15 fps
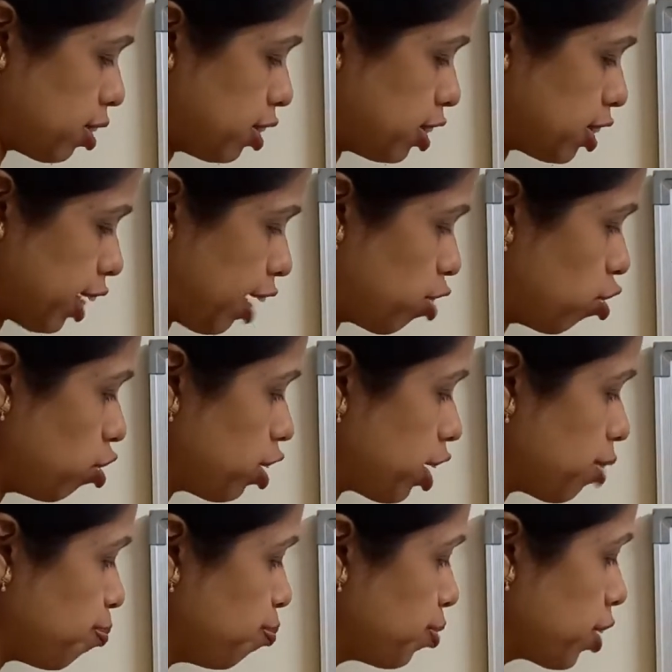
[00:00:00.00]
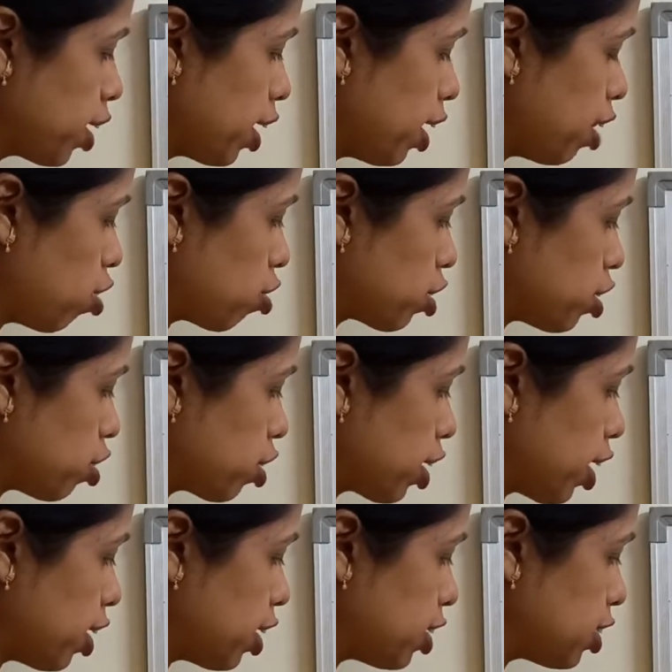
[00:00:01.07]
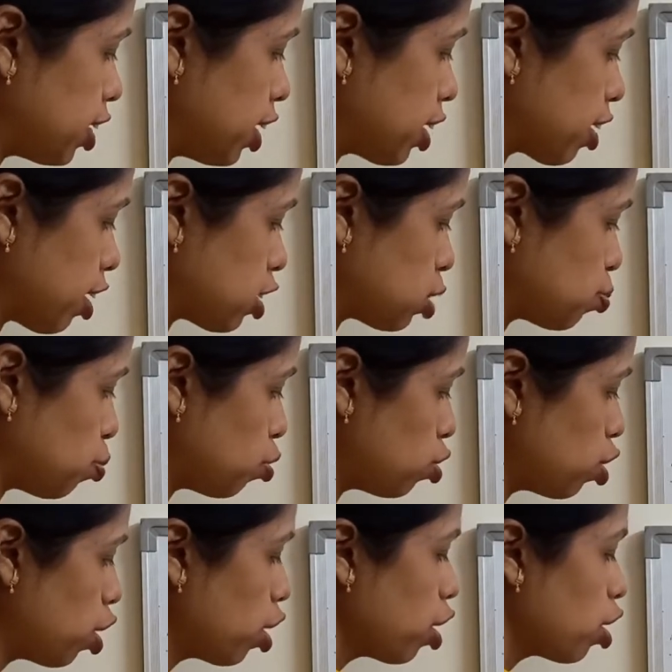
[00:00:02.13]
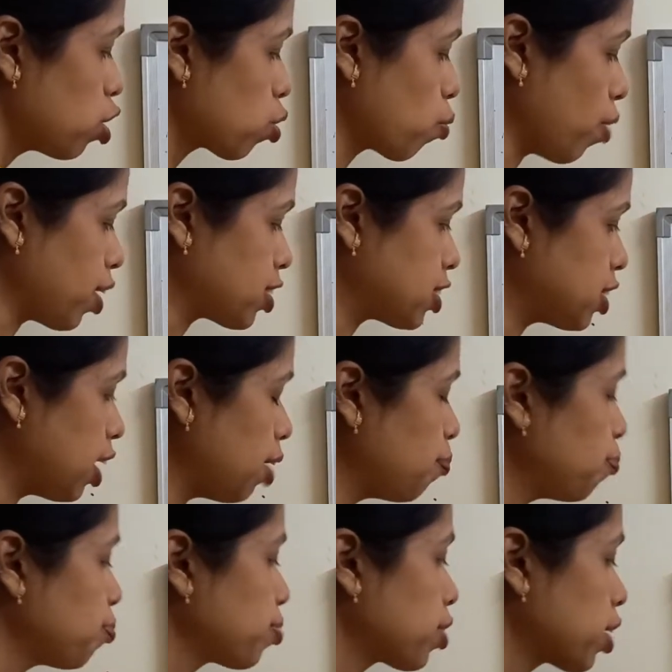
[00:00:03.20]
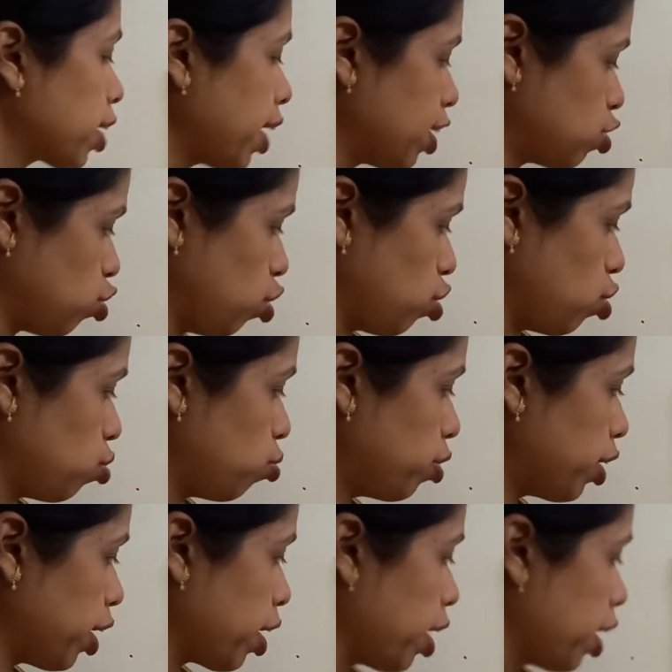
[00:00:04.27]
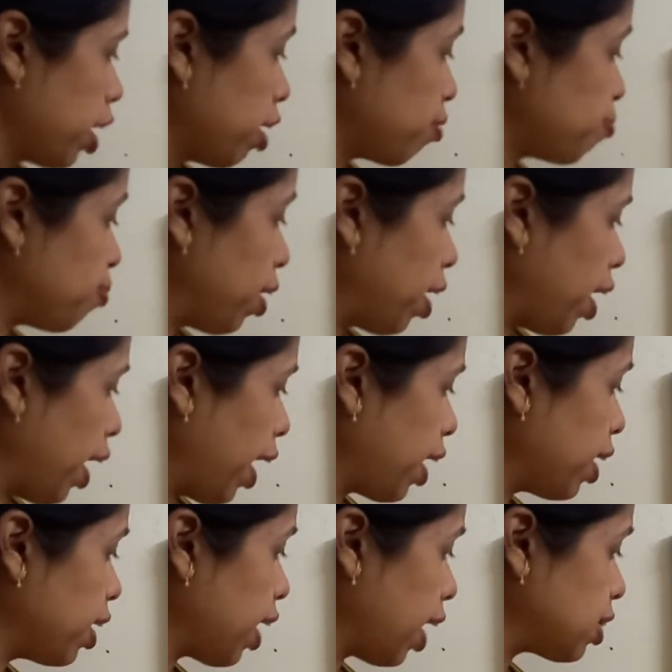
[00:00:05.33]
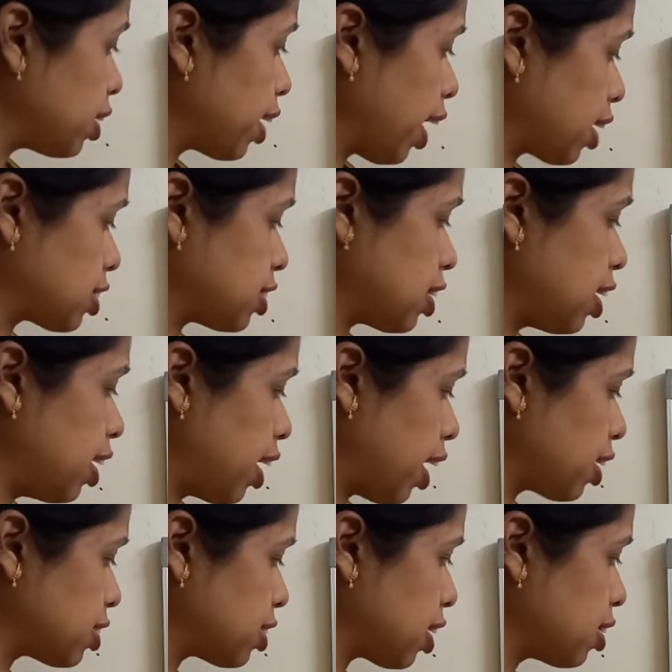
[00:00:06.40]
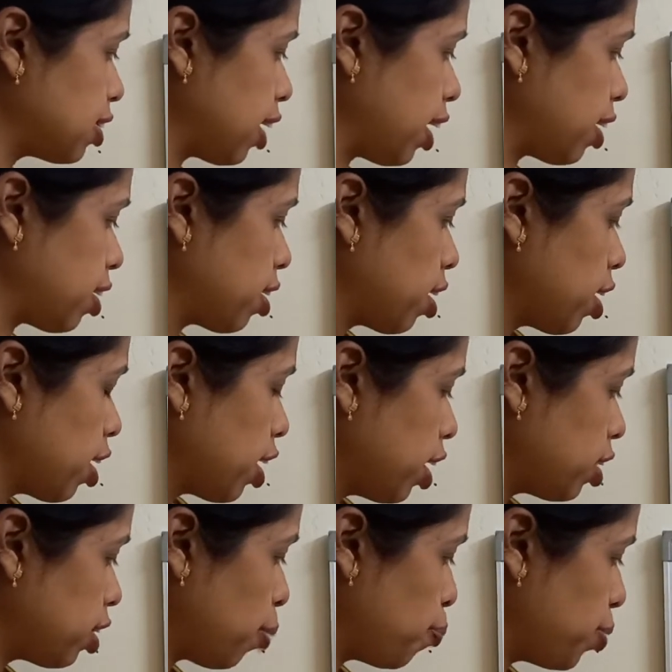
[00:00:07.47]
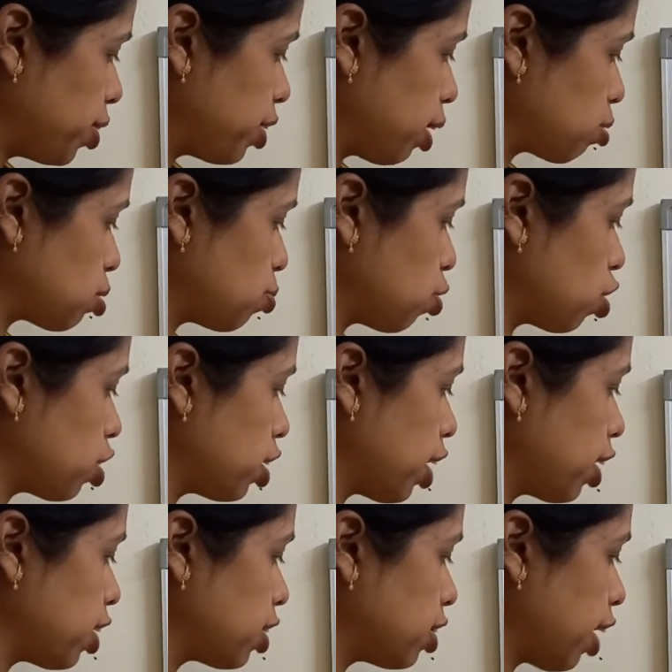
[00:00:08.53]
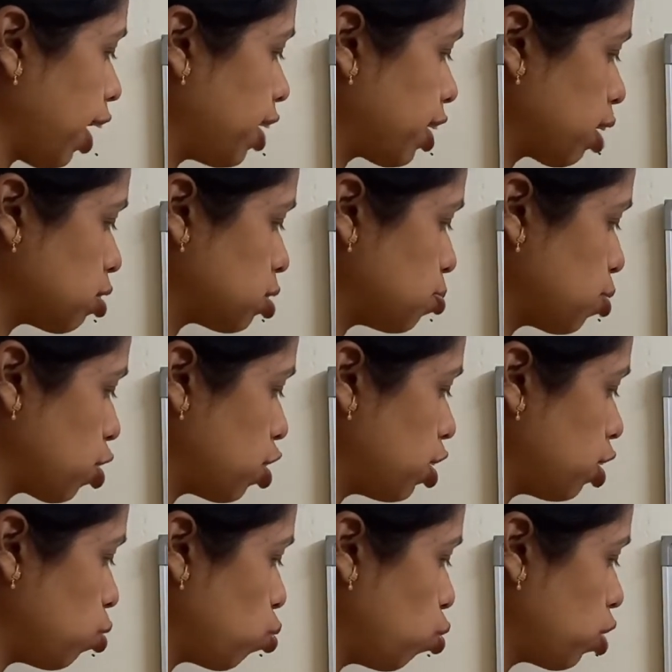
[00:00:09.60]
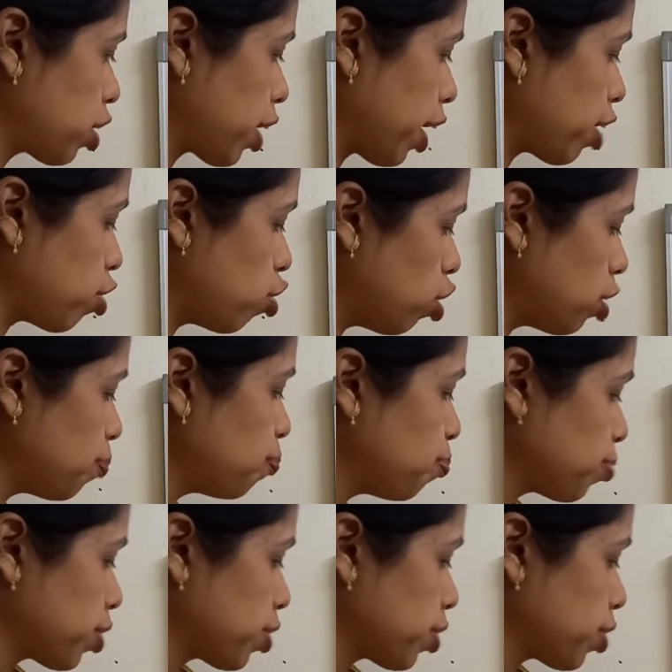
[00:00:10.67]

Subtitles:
this anode and electron can easily transport towards the cathode. Okay. If any other extra layers are there in the p-type semiconductor and in the n-type semiconductor, hole cannot